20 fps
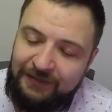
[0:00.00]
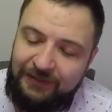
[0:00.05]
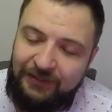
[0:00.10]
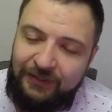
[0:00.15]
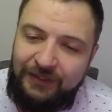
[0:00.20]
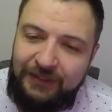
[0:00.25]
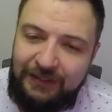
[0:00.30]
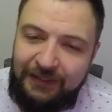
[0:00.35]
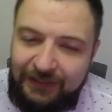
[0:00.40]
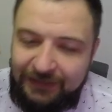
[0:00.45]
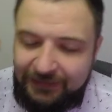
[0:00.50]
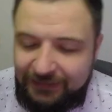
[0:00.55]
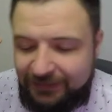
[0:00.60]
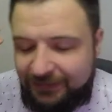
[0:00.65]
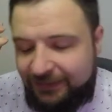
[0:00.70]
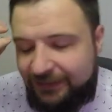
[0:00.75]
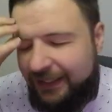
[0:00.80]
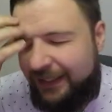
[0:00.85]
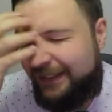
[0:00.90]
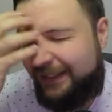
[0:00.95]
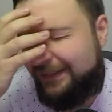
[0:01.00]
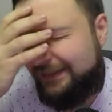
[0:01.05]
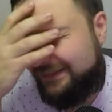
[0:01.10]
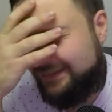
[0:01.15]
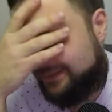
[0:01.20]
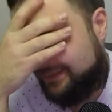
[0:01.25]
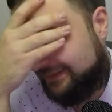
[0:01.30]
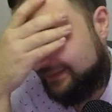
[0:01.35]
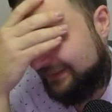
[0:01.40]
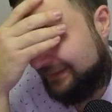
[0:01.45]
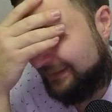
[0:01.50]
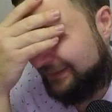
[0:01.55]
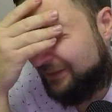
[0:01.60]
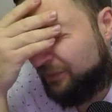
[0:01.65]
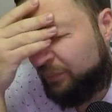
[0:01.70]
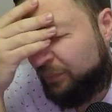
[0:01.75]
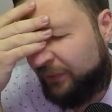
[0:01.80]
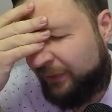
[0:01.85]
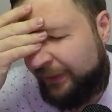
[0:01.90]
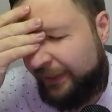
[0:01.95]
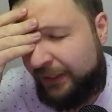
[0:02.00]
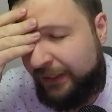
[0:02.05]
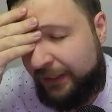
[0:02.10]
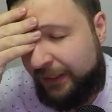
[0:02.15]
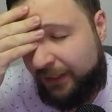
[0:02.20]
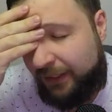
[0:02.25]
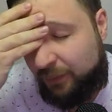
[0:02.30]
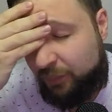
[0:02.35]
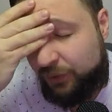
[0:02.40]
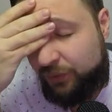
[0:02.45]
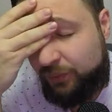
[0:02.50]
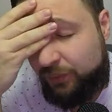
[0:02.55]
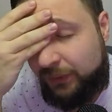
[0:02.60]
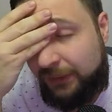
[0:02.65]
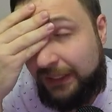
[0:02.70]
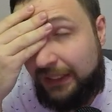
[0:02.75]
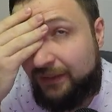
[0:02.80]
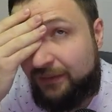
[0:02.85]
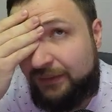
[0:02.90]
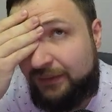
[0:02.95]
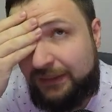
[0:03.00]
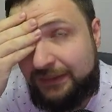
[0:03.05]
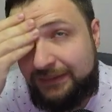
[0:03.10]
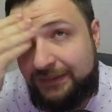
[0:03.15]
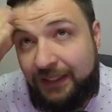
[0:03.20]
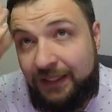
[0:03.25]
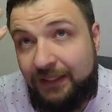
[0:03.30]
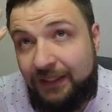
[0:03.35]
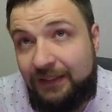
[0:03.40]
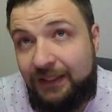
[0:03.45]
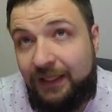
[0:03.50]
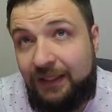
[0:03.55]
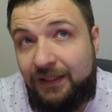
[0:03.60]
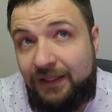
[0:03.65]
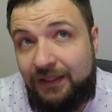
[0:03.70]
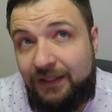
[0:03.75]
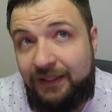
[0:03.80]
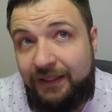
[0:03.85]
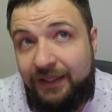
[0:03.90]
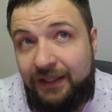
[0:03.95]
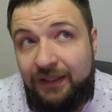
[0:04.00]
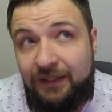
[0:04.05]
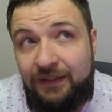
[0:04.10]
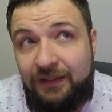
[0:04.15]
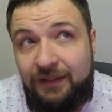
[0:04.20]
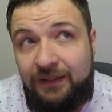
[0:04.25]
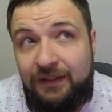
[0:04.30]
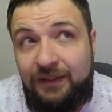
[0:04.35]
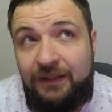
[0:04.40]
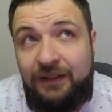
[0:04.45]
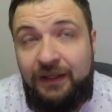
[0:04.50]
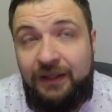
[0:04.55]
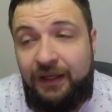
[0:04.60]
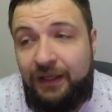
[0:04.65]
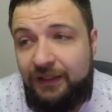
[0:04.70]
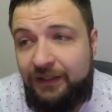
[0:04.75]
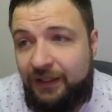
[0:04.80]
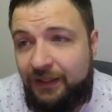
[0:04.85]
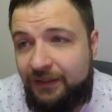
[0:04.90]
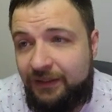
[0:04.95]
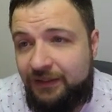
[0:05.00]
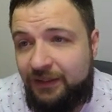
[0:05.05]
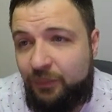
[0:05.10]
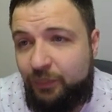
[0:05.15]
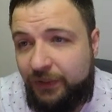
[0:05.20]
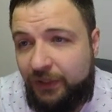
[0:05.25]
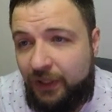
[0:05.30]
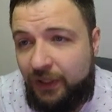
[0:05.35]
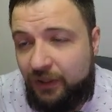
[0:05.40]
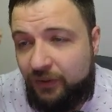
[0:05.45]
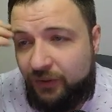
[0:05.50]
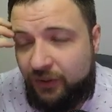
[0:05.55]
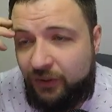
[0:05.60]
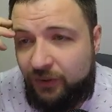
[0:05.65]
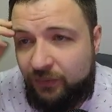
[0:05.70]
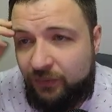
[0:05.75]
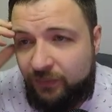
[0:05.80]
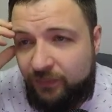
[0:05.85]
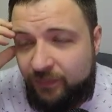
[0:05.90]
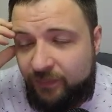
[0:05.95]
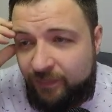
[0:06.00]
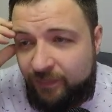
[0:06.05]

Look at that guy's similarity between NRSN, LLL, and then DPRO.